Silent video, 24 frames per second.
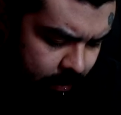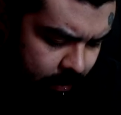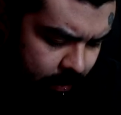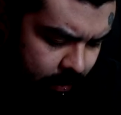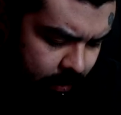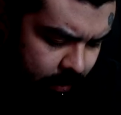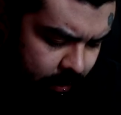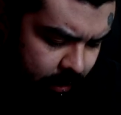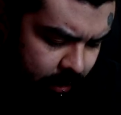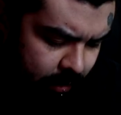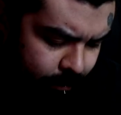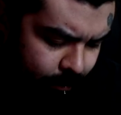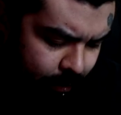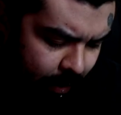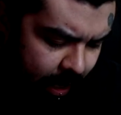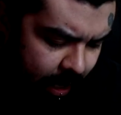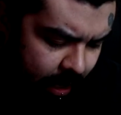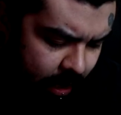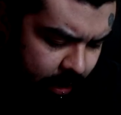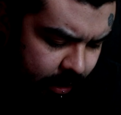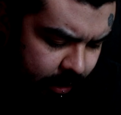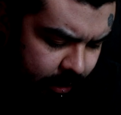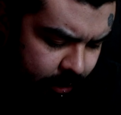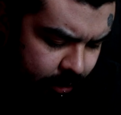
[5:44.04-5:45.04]
This
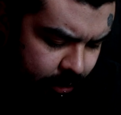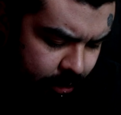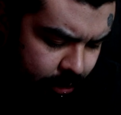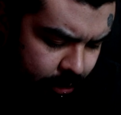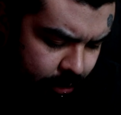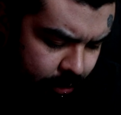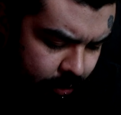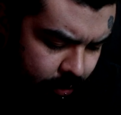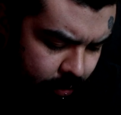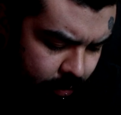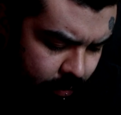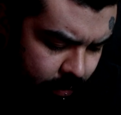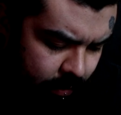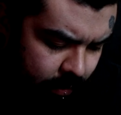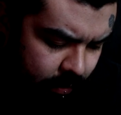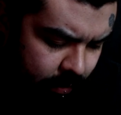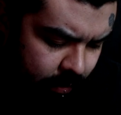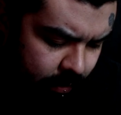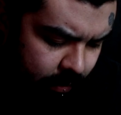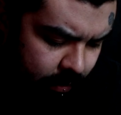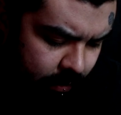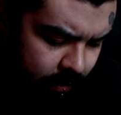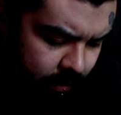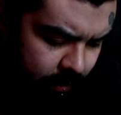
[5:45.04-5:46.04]
expired in June
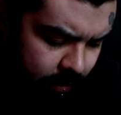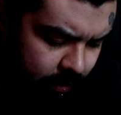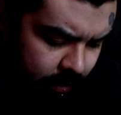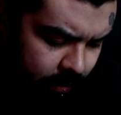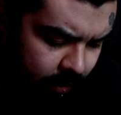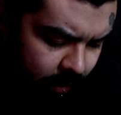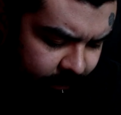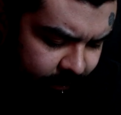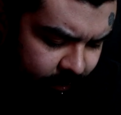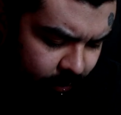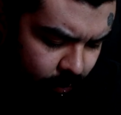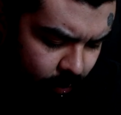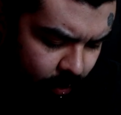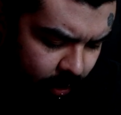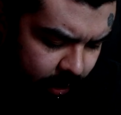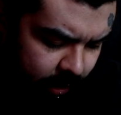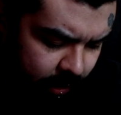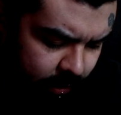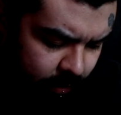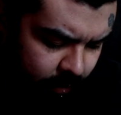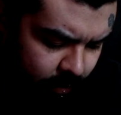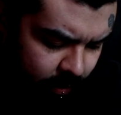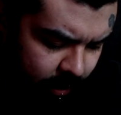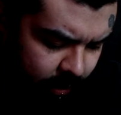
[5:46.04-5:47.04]
of
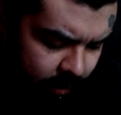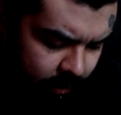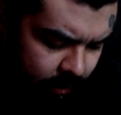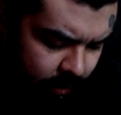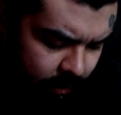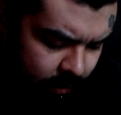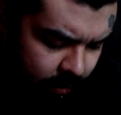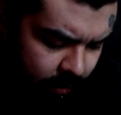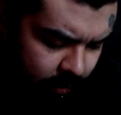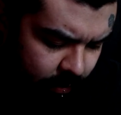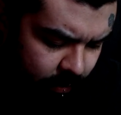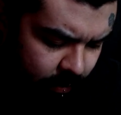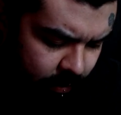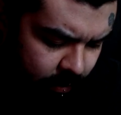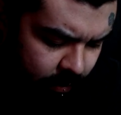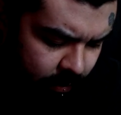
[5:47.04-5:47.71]
2022.